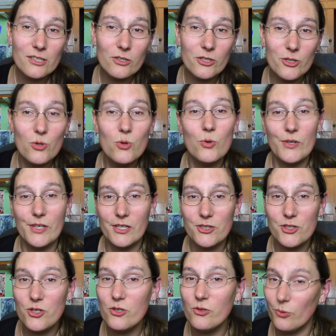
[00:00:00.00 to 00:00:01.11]
Cocoon
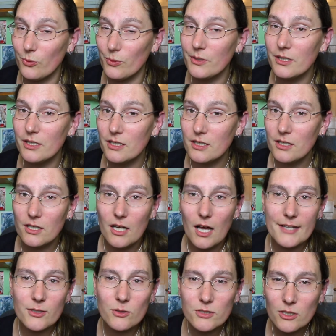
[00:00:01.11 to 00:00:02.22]
2.
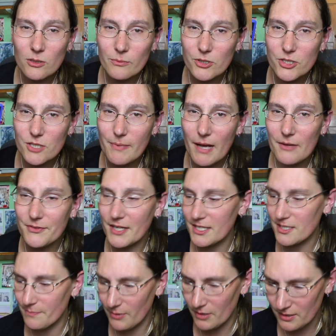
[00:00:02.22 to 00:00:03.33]
I don't know much about
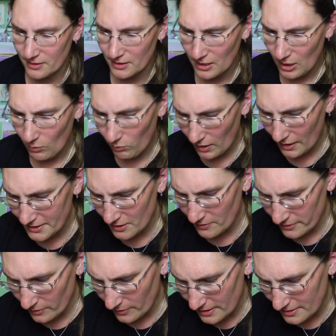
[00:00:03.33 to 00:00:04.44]
this, but what I do
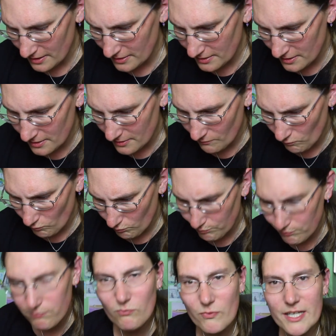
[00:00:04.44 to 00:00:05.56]
know is it's
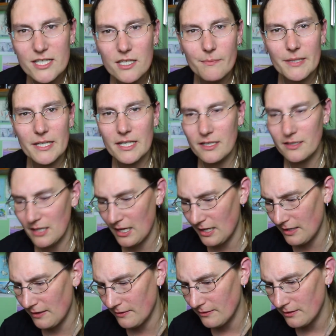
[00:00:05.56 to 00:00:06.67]
reasonably
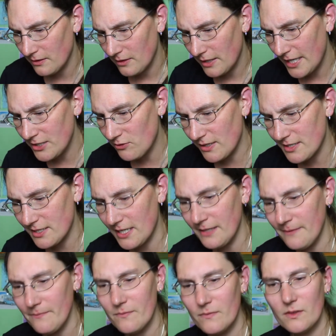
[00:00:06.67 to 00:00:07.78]
interesting.